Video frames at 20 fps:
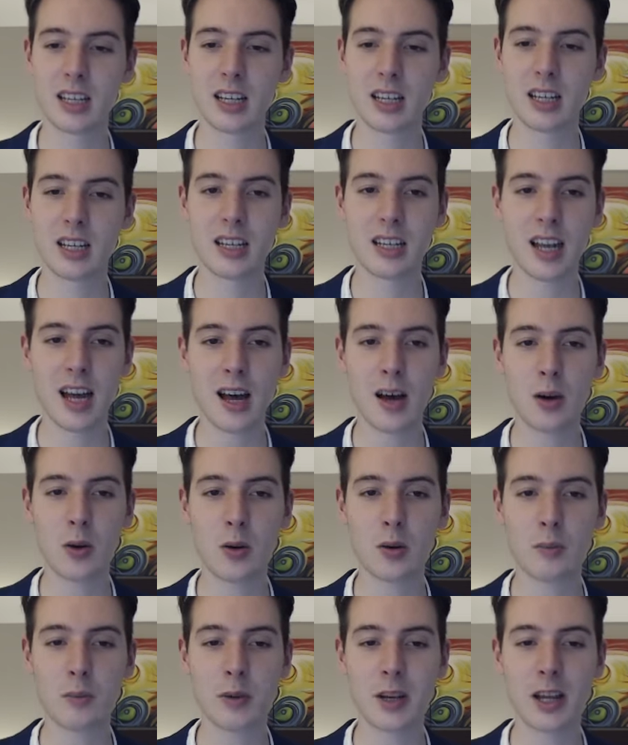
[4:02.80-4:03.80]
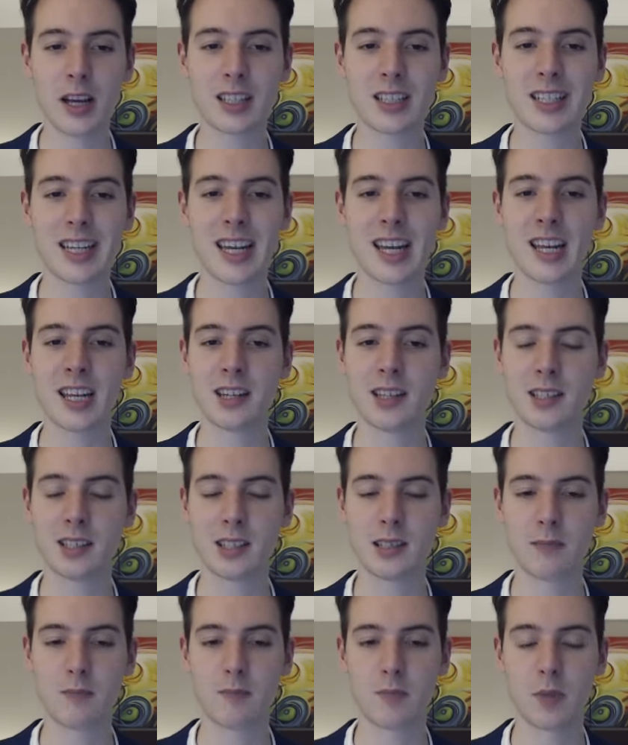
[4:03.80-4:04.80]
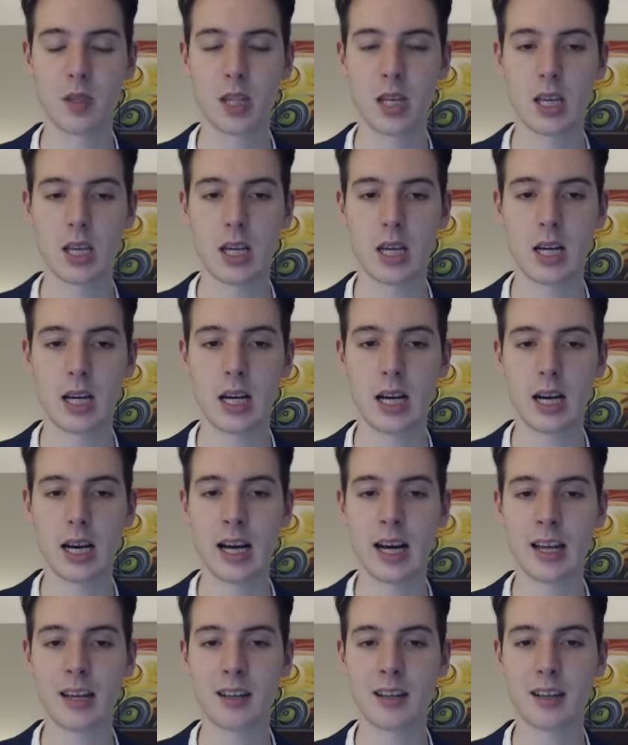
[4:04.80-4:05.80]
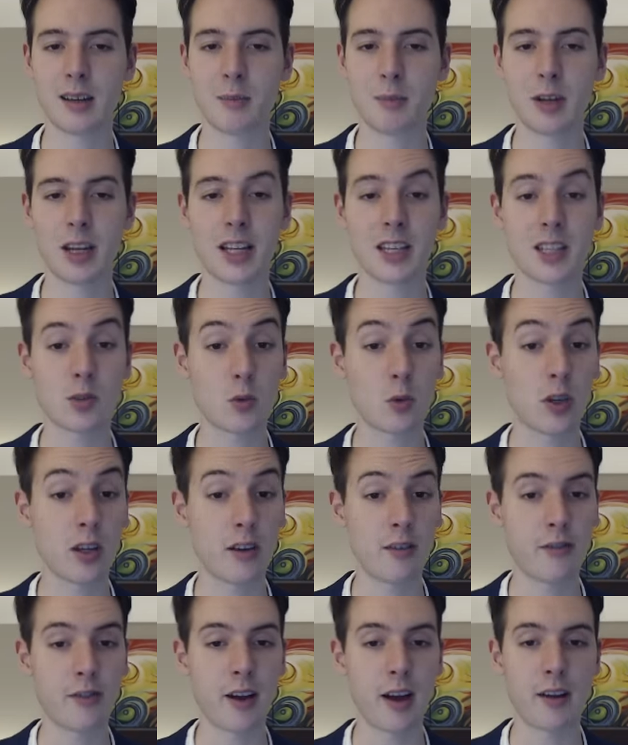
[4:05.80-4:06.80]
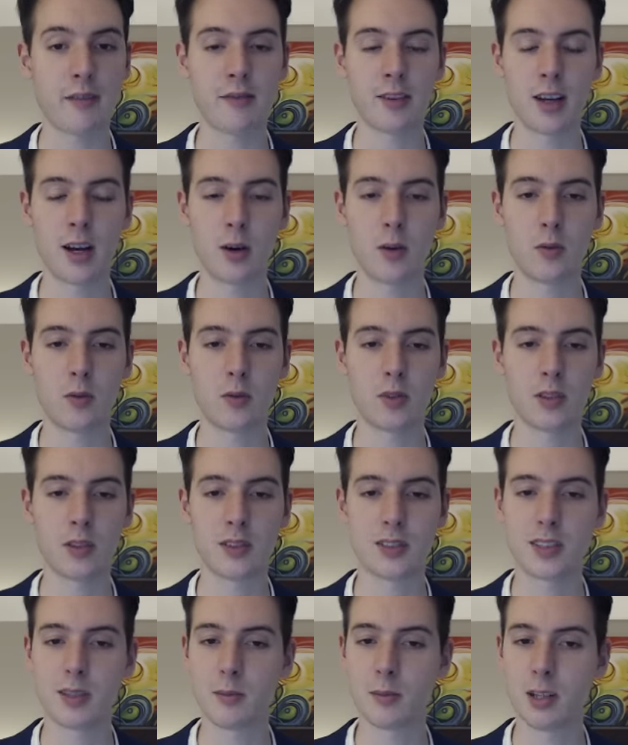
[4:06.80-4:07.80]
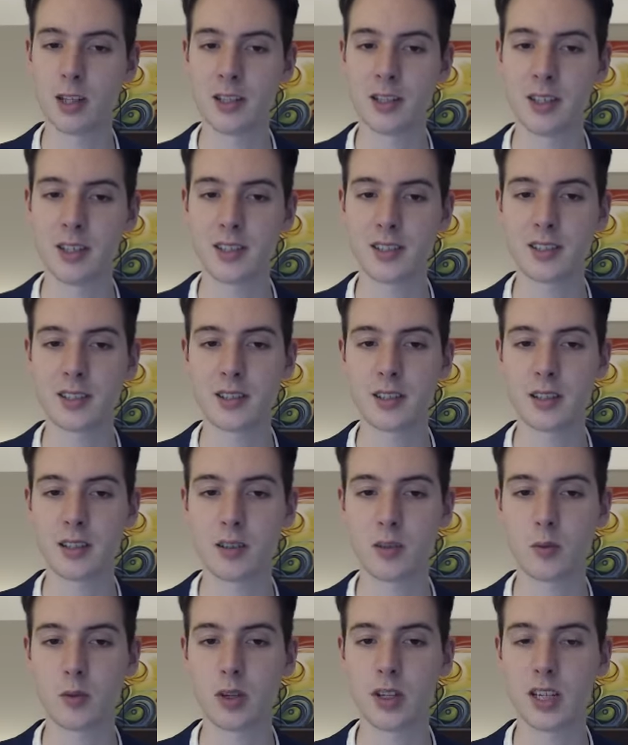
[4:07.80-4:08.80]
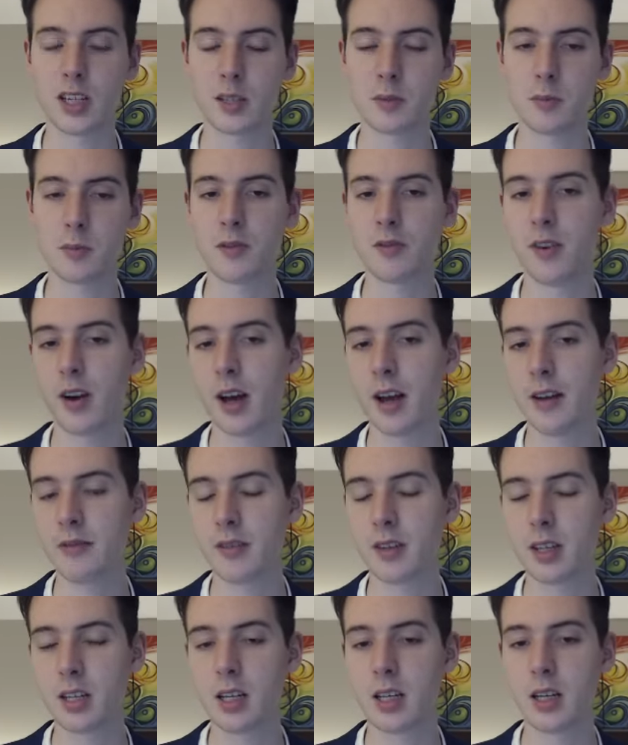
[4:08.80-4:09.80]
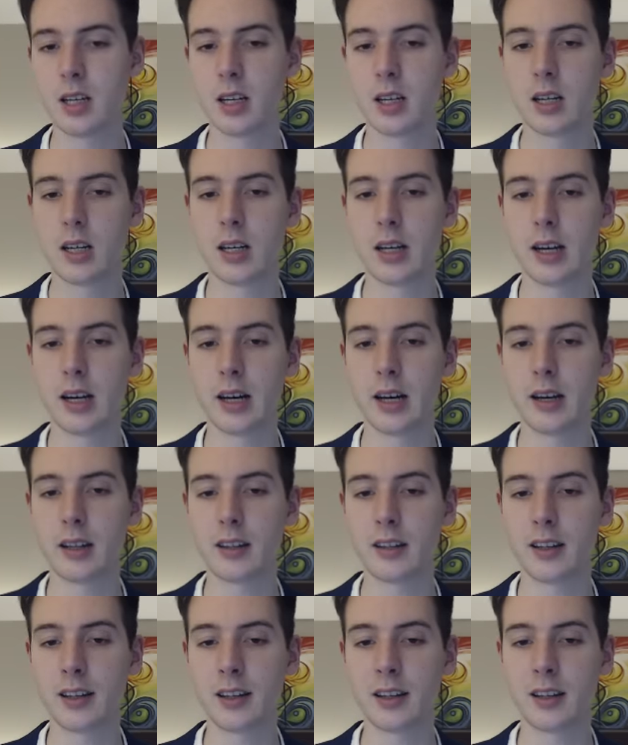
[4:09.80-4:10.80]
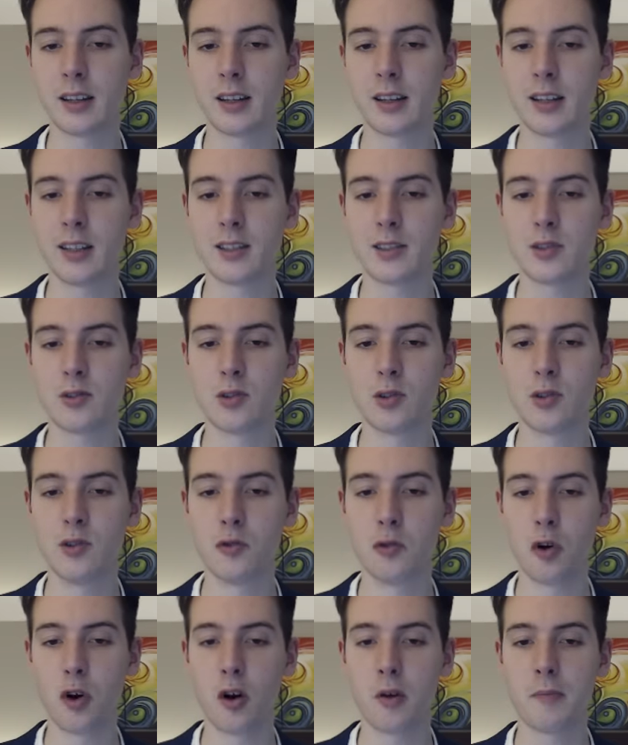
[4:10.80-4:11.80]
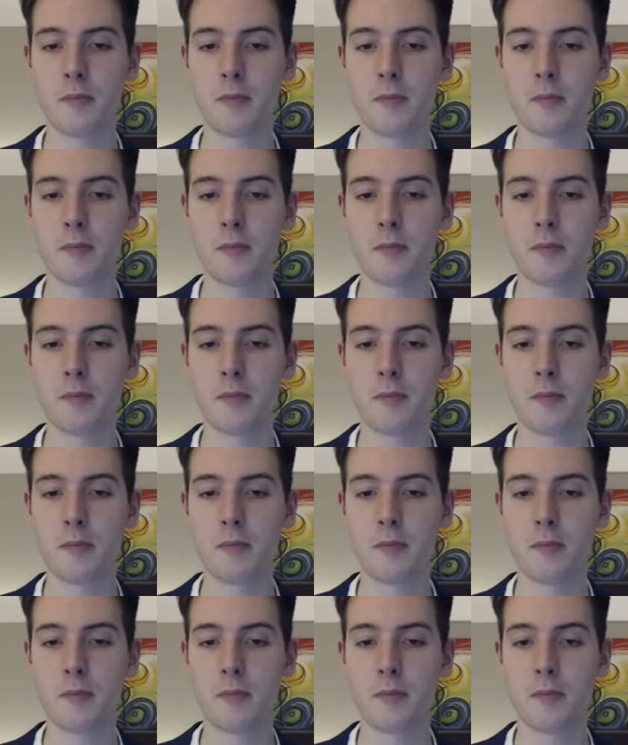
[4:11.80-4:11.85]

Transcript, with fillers: now black takes and uh, plays queen f five now. Similar ideas, and queen takes b five uh, then leads to a draw.